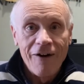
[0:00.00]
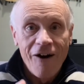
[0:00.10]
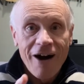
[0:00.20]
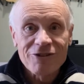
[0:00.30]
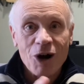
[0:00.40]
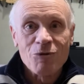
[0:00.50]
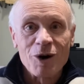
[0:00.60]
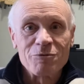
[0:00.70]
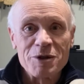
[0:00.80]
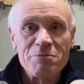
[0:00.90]
I've got one
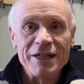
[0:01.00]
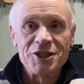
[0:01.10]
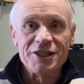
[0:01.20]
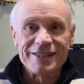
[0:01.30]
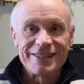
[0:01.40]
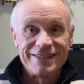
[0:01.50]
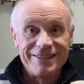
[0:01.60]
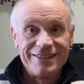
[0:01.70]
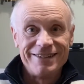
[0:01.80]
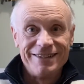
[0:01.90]
with pictures.
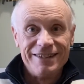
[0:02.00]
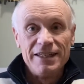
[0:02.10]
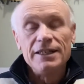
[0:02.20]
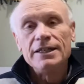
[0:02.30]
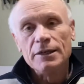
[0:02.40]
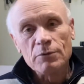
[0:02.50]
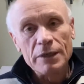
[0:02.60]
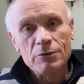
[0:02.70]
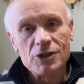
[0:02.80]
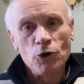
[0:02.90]
It, it
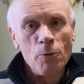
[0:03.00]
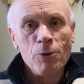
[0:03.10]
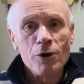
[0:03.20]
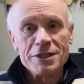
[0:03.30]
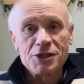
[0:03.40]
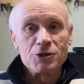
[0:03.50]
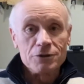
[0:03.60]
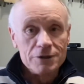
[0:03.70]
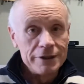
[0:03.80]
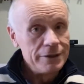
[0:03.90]
was an all boys
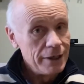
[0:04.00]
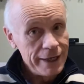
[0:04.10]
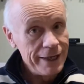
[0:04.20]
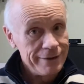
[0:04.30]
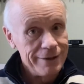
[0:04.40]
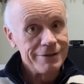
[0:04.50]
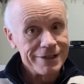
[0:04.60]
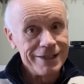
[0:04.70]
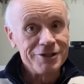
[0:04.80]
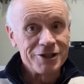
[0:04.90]
school and I had their
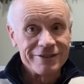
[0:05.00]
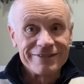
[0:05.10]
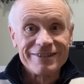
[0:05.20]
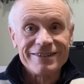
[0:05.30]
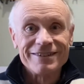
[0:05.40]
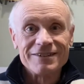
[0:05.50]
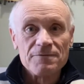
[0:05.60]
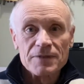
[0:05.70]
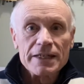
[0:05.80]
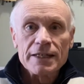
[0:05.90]
attention.
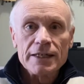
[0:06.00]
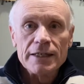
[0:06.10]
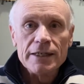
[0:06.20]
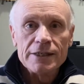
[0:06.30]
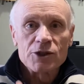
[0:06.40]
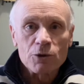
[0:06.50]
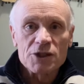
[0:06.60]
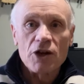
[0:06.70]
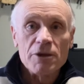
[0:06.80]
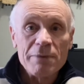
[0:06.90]
It's
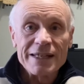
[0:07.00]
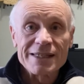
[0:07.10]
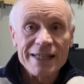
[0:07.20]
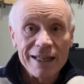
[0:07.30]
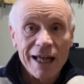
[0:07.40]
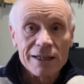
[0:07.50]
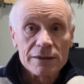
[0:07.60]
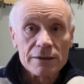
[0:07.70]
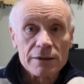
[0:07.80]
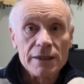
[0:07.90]
also the bestseller.
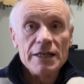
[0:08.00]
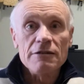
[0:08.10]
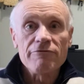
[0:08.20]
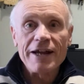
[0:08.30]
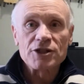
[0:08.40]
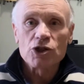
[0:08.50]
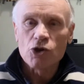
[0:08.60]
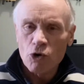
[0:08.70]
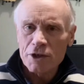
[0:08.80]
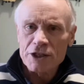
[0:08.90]
In fact,
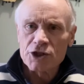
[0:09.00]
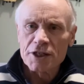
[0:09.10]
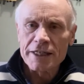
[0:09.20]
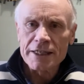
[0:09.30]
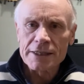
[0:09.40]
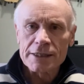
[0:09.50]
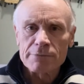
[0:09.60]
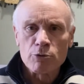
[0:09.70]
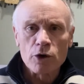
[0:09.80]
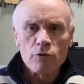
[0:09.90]
according to the Guinness
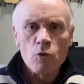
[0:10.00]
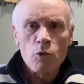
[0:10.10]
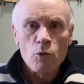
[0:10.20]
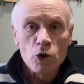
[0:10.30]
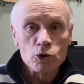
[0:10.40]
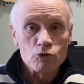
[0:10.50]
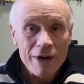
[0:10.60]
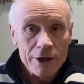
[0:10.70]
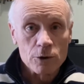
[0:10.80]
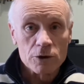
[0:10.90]
Book of World
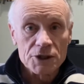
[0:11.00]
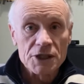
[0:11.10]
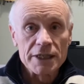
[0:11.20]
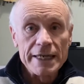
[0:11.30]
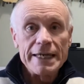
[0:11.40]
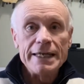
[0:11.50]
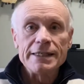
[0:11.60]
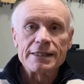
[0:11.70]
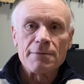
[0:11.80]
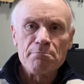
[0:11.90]
Records, it is
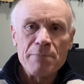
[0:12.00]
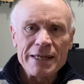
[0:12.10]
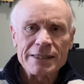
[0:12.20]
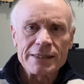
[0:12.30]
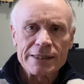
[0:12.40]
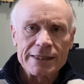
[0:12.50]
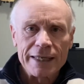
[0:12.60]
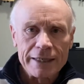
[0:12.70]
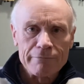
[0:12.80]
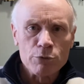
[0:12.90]
the best
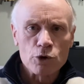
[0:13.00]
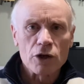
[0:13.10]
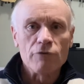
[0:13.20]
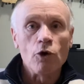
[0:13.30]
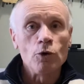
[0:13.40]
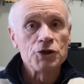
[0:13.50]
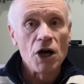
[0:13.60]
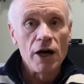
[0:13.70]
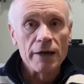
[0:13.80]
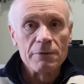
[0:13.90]
selling book of all
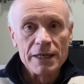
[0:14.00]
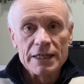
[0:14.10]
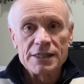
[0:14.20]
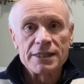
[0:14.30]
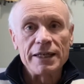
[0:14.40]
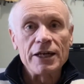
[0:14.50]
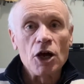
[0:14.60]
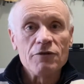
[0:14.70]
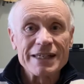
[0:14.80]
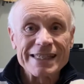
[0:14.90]
time, selling
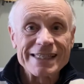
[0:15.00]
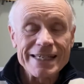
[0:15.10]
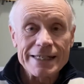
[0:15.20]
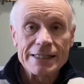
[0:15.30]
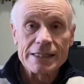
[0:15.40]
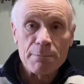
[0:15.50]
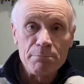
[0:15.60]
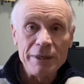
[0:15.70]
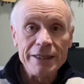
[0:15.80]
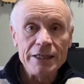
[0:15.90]
over 6
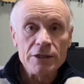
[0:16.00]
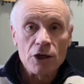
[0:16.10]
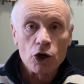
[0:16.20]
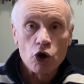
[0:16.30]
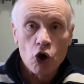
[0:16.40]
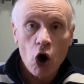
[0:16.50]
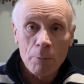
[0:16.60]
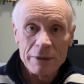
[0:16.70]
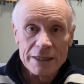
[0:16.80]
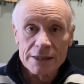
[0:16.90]
billion
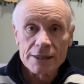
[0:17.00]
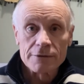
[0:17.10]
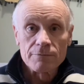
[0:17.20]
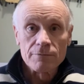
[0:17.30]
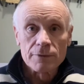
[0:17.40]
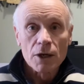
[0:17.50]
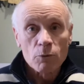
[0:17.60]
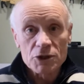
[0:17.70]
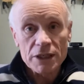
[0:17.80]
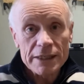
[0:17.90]
copies.
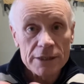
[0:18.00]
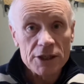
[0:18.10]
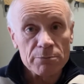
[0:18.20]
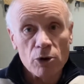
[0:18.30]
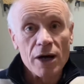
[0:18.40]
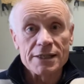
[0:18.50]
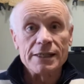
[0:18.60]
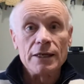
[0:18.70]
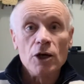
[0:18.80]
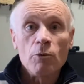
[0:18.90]
Which isn't surprising
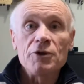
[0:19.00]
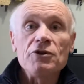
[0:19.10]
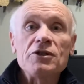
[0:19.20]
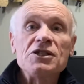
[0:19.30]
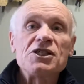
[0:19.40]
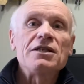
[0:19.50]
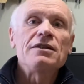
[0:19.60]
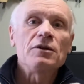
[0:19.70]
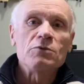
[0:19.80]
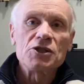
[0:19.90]
when you consider that
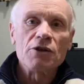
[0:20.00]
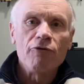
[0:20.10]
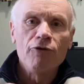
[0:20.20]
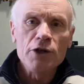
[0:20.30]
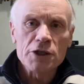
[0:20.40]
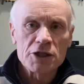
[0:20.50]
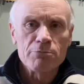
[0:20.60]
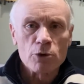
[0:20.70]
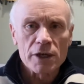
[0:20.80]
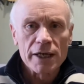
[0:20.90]
it was the first
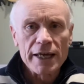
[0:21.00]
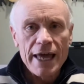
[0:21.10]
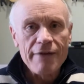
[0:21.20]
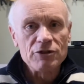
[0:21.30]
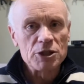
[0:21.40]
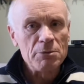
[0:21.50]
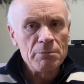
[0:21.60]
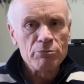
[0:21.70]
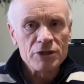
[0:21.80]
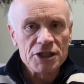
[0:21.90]
book ever to be
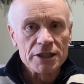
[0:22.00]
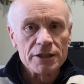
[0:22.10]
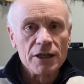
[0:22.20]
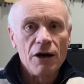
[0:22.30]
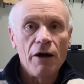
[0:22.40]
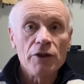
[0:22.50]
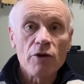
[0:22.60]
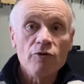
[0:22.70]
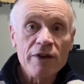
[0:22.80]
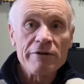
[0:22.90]
printed on the
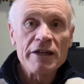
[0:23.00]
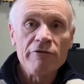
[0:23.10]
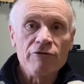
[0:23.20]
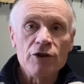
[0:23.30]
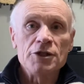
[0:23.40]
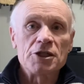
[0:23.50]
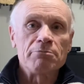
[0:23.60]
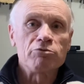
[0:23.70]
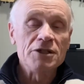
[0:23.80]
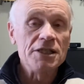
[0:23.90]
very first
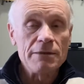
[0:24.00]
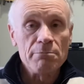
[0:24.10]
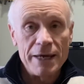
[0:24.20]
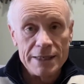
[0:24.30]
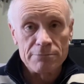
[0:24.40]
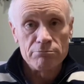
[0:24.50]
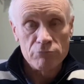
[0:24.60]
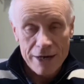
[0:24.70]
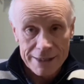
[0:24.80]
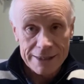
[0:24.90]
printing
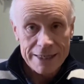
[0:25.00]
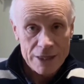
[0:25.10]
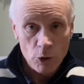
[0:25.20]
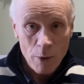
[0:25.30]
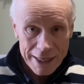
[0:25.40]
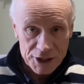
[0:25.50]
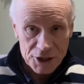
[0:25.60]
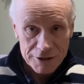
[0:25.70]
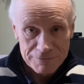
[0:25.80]
press in the West.